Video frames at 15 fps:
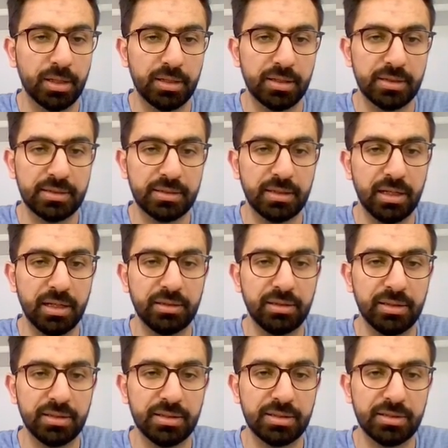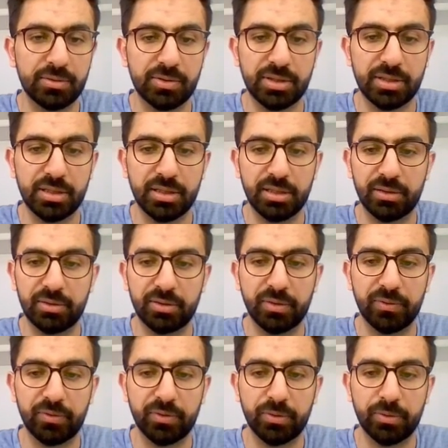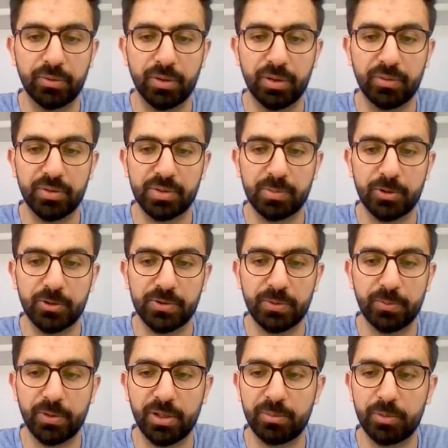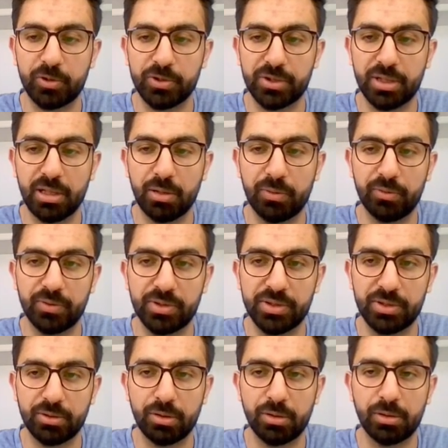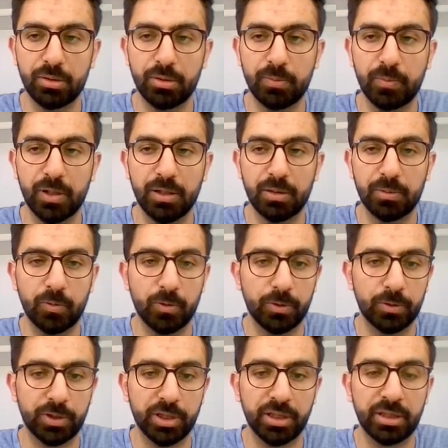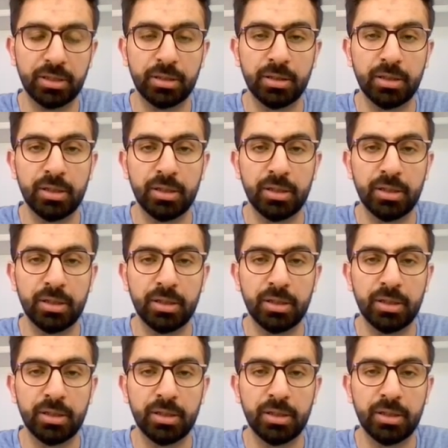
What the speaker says: status, say give you a response in red because now there is no bulb working.